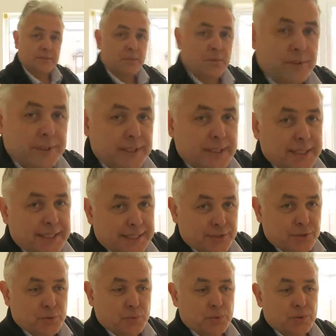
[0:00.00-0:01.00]
we're in the
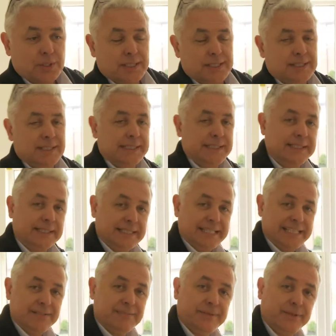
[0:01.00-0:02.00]
actual
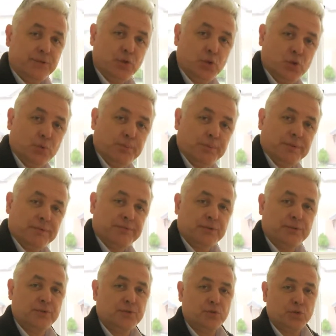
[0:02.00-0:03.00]
living room, the
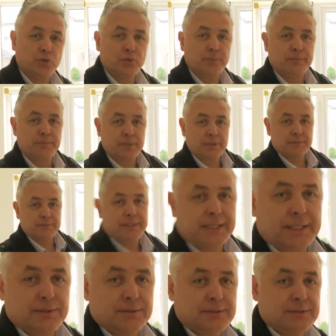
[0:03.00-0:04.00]
front room of the
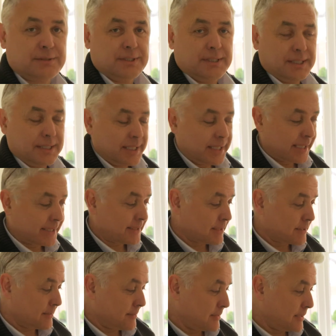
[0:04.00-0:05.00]
house, and
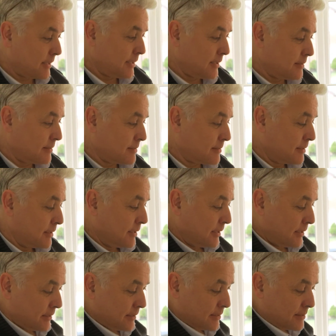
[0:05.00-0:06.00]
that contains
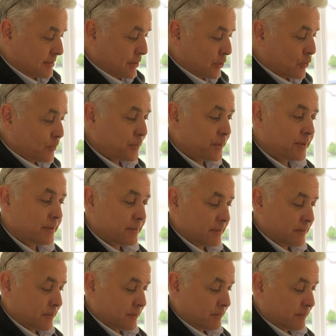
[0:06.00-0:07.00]
this open
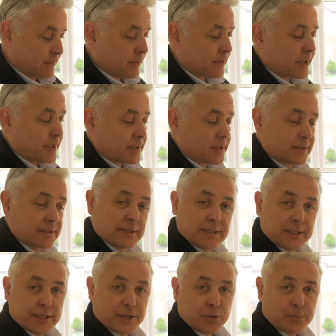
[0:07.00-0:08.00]
fire
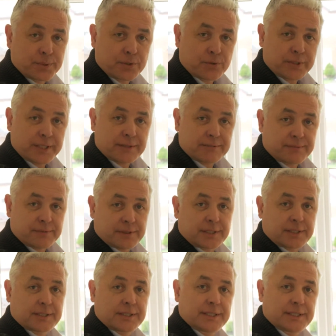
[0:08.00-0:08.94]
open grate fire